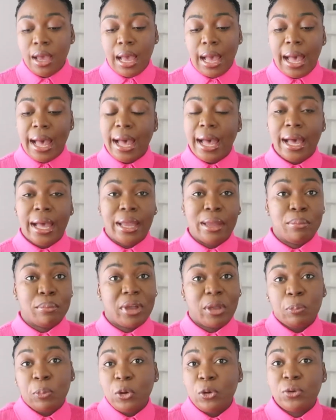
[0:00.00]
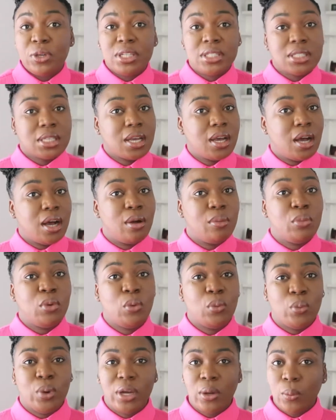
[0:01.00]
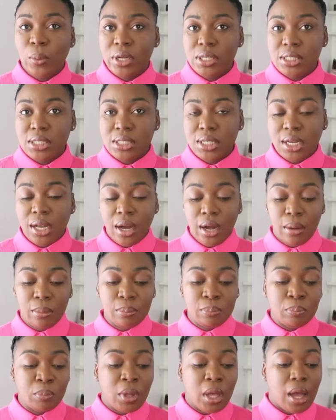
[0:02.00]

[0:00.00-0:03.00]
My periods come when it wants to come.